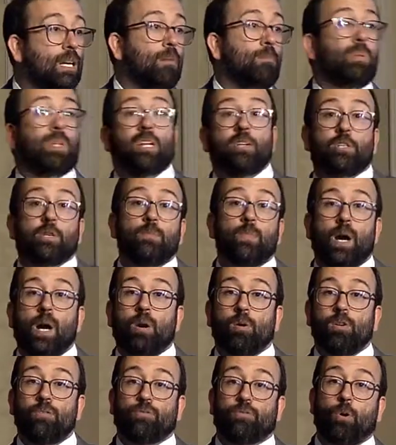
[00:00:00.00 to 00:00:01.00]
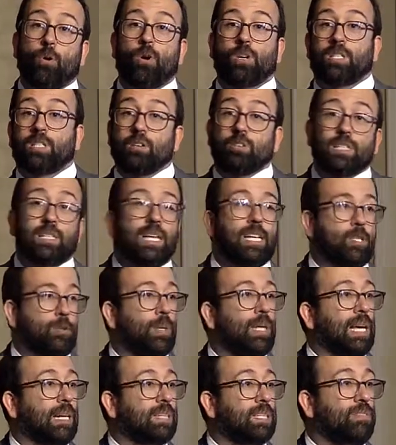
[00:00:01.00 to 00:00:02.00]
But then tomorrow, of course, there's less
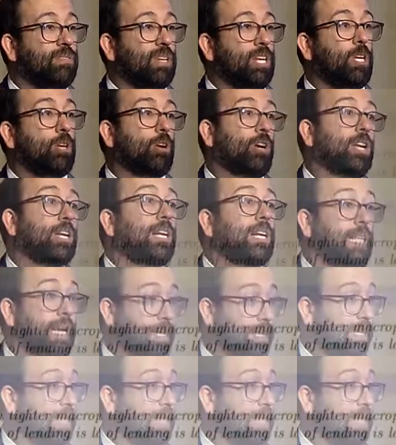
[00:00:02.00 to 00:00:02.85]
real activity, you're going to collect